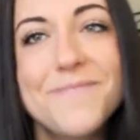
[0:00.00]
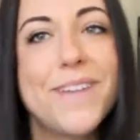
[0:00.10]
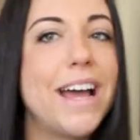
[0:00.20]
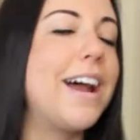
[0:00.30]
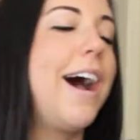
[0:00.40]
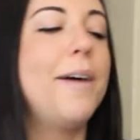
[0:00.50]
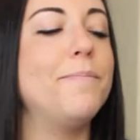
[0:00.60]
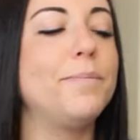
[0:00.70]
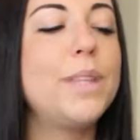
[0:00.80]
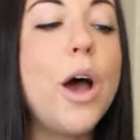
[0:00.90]
But
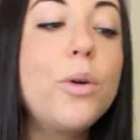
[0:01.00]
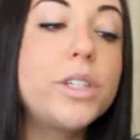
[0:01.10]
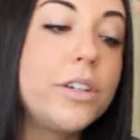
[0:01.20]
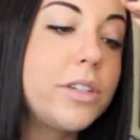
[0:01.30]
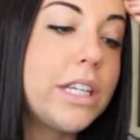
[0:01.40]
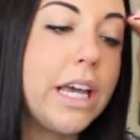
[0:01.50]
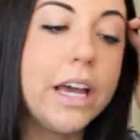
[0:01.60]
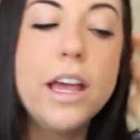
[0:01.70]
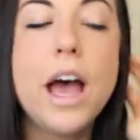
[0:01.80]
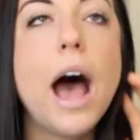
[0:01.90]
no, seriously,
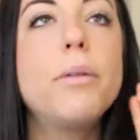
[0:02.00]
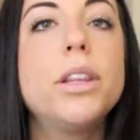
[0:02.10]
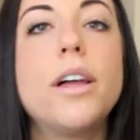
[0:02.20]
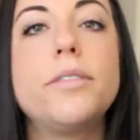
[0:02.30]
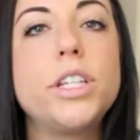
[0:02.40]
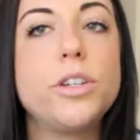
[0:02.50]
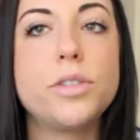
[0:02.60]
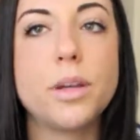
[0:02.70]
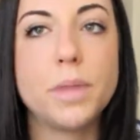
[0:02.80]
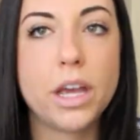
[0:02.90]
I would love to do
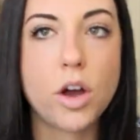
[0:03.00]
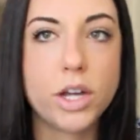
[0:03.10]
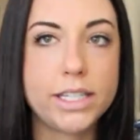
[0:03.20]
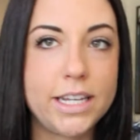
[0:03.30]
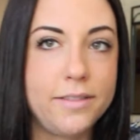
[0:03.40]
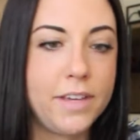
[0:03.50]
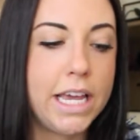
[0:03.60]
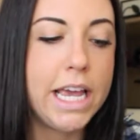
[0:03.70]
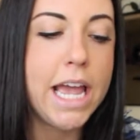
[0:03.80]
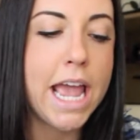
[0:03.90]
something on
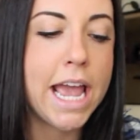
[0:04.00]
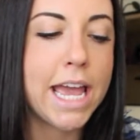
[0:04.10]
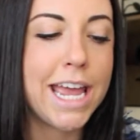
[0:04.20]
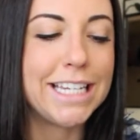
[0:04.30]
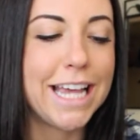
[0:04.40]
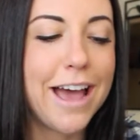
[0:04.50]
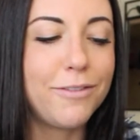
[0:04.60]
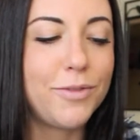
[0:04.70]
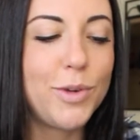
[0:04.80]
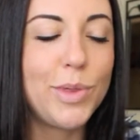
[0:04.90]
TV, and I
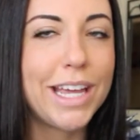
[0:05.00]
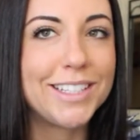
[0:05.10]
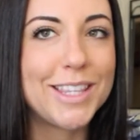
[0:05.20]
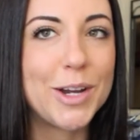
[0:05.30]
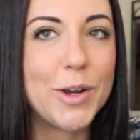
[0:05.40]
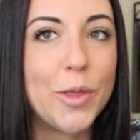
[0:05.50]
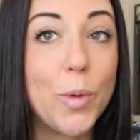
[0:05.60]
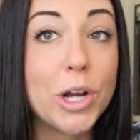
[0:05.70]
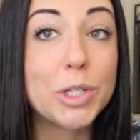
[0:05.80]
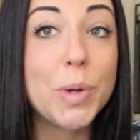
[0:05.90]
have a few things that are in the
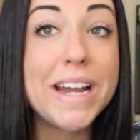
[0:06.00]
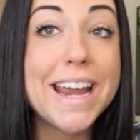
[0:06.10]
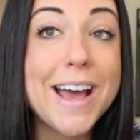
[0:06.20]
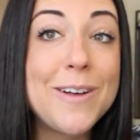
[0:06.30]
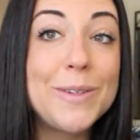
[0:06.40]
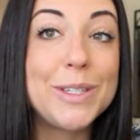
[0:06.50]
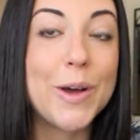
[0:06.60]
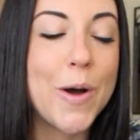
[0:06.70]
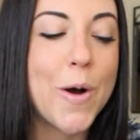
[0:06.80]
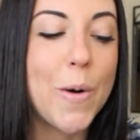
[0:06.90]
works right now,
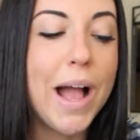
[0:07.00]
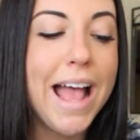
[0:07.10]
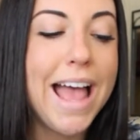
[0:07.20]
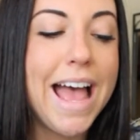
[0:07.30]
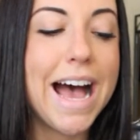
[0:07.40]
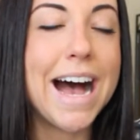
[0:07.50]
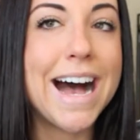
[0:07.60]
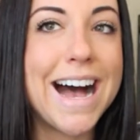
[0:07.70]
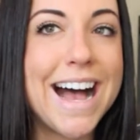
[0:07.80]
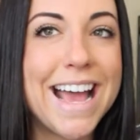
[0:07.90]
so
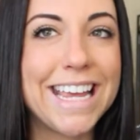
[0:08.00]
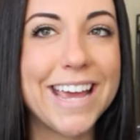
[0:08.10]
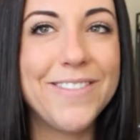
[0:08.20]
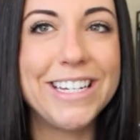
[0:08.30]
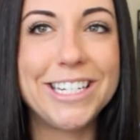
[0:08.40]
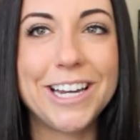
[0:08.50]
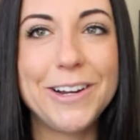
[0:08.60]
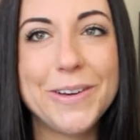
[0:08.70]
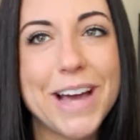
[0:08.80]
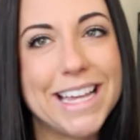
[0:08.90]
I can't wait to tell
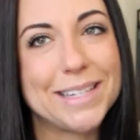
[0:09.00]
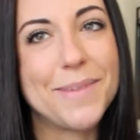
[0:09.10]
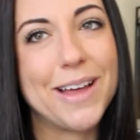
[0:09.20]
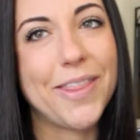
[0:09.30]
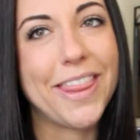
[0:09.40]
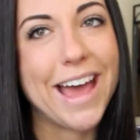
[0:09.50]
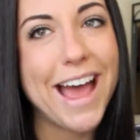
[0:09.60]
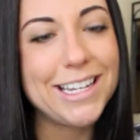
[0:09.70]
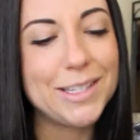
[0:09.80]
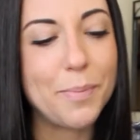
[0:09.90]
you guys about
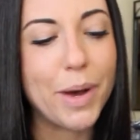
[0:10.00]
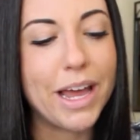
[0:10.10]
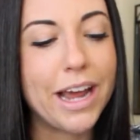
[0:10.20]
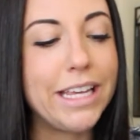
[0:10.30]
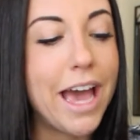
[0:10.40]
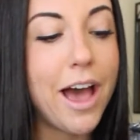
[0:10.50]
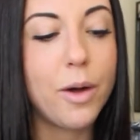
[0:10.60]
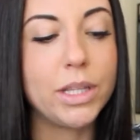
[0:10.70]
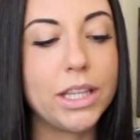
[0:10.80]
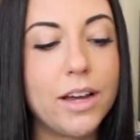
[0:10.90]
that. But yeah, I
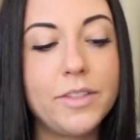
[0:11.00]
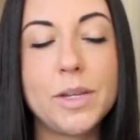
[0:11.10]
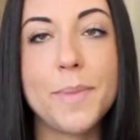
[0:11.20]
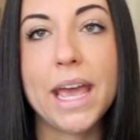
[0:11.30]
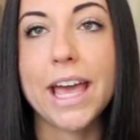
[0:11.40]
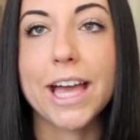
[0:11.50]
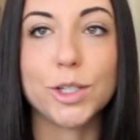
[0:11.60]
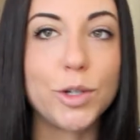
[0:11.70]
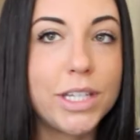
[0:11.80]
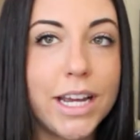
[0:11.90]
would love to make
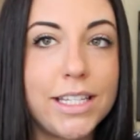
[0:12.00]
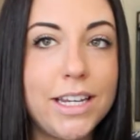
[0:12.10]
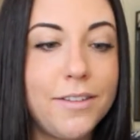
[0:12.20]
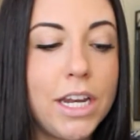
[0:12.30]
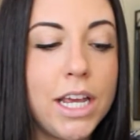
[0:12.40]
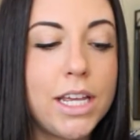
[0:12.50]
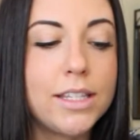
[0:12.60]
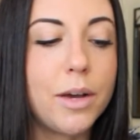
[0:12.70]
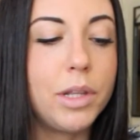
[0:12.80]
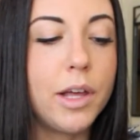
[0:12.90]
exercise DVDs.
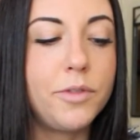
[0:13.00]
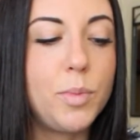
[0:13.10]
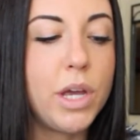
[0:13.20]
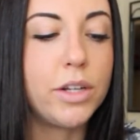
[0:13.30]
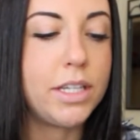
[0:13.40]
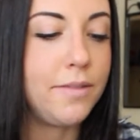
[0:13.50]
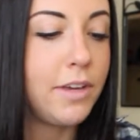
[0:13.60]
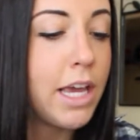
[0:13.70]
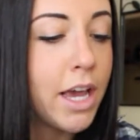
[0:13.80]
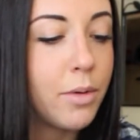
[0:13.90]
I would love to be on
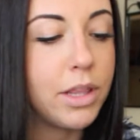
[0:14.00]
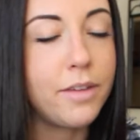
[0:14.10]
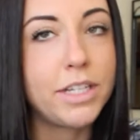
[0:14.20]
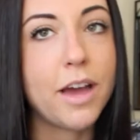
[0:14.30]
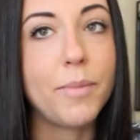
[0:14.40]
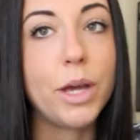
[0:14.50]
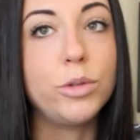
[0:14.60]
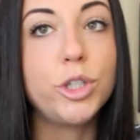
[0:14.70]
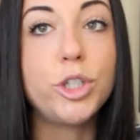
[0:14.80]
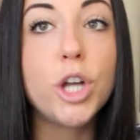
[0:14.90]
TV. I would love to have my own
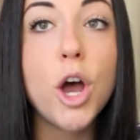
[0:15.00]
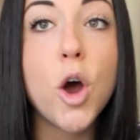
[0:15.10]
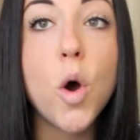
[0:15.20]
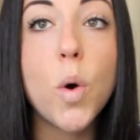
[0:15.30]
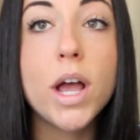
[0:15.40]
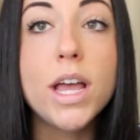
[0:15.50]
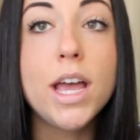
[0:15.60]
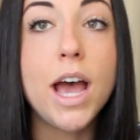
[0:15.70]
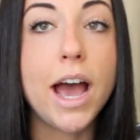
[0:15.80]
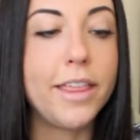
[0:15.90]
show.
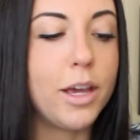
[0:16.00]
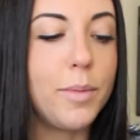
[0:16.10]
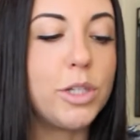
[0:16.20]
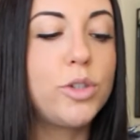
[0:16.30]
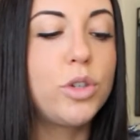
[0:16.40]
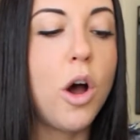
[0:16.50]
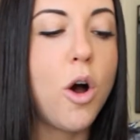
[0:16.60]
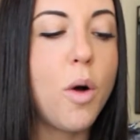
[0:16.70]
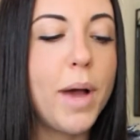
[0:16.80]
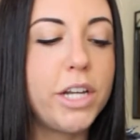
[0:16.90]
I think it'd be
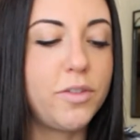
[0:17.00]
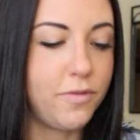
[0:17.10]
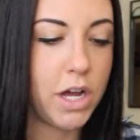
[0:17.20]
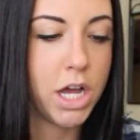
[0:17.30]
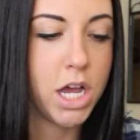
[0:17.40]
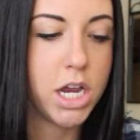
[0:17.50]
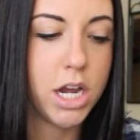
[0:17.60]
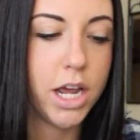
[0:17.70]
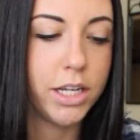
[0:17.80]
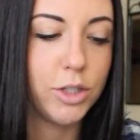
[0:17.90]
so much
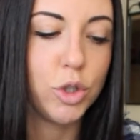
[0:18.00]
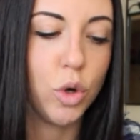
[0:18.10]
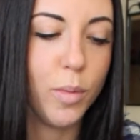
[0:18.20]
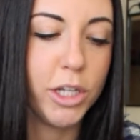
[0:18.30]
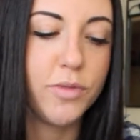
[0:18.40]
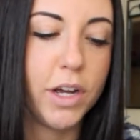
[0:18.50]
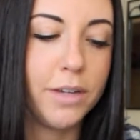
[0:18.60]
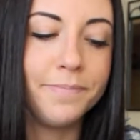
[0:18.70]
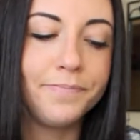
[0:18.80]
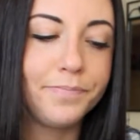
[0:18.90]
fun. So much fun.